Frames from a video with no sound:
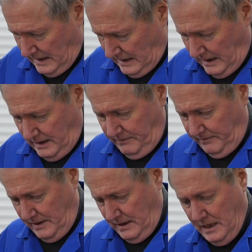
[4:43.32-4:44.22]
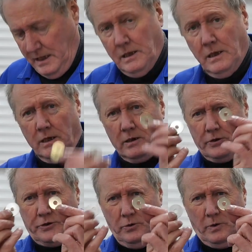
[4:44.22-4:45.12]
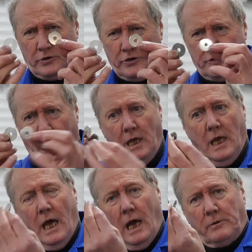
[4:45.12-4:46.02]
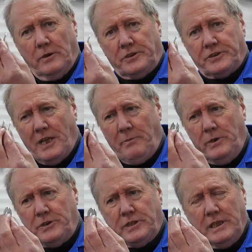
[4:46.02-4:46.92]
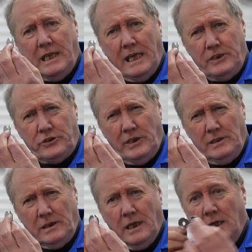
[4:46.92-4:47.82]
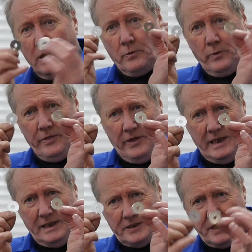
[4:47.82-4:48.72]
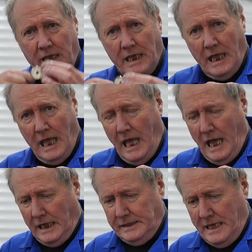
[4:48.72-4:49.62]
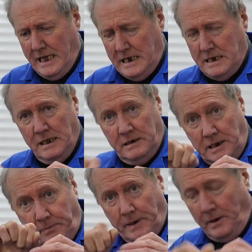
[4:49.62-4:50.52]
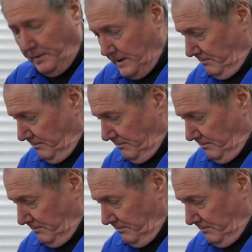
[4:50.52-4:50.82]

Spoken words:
I've put two washers. I'm going to sandwich the heat shield with these and then nip it up